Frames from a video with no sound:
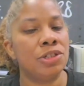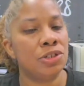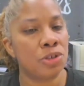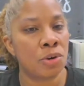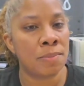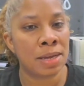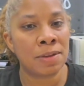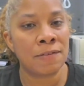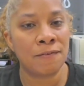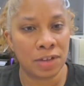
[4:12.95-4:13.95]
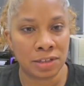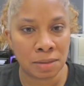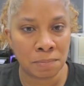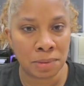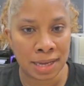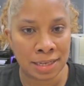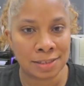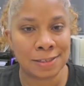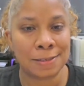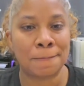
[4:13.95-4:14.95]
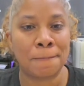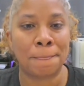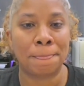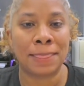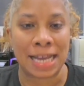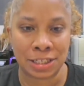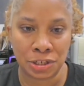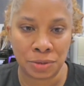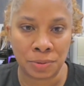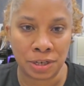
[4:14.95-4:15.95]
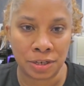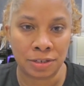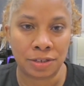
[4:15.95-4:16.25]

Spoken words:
Don't make me fill in the blanks. That's your work.